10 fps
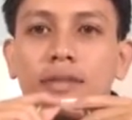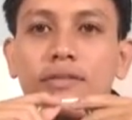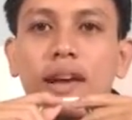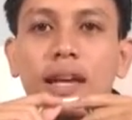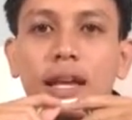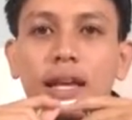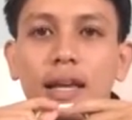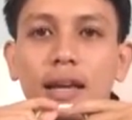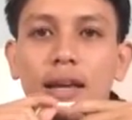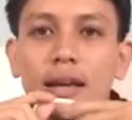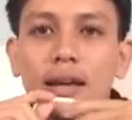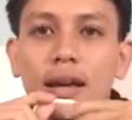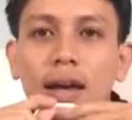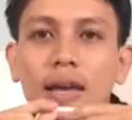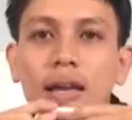Finally,
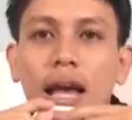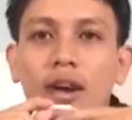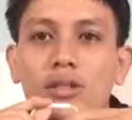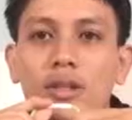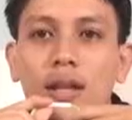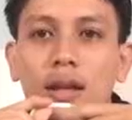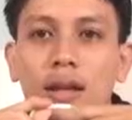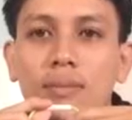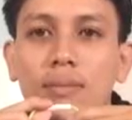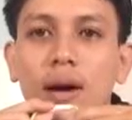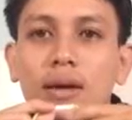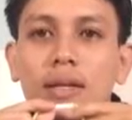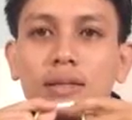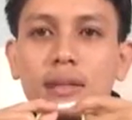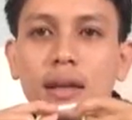he announced
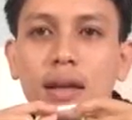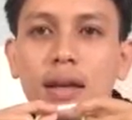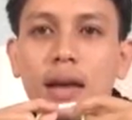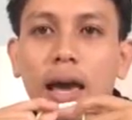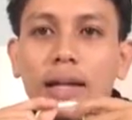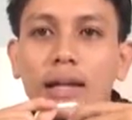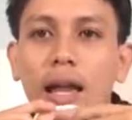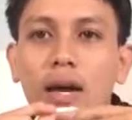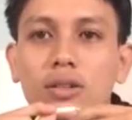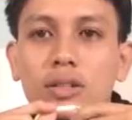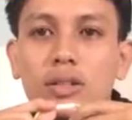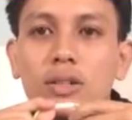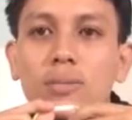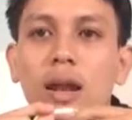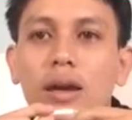police had closed
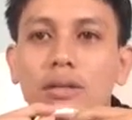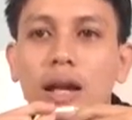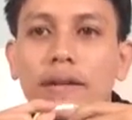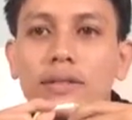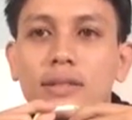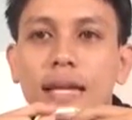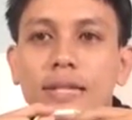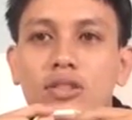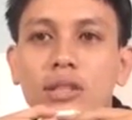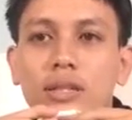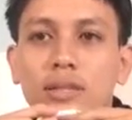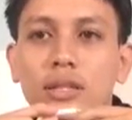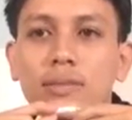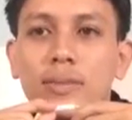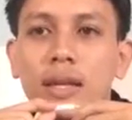2 blocks of State Street
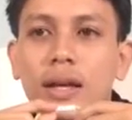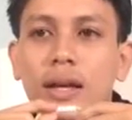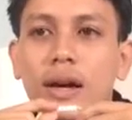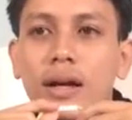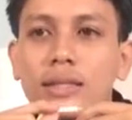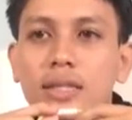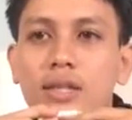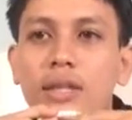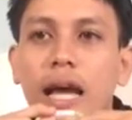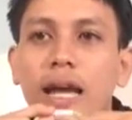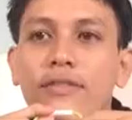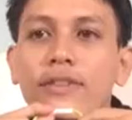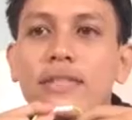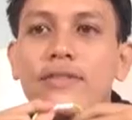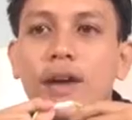until
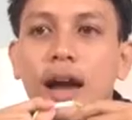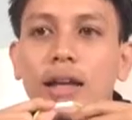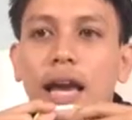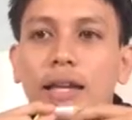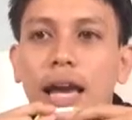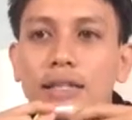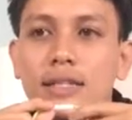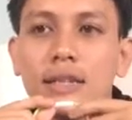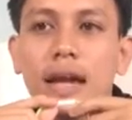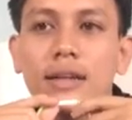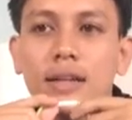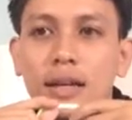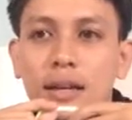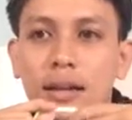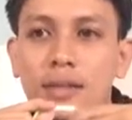9:45 and had
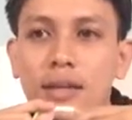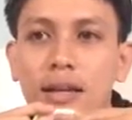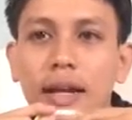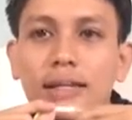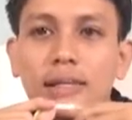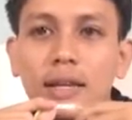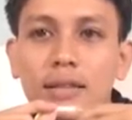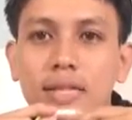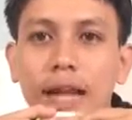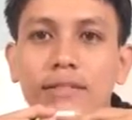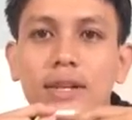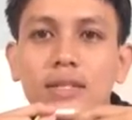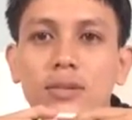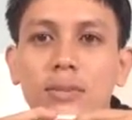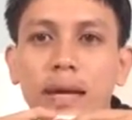directed traffic
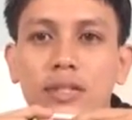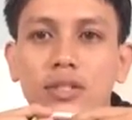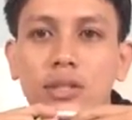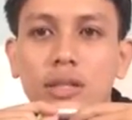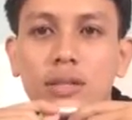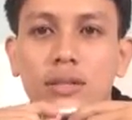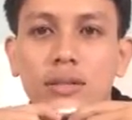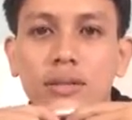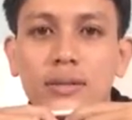to Main Street.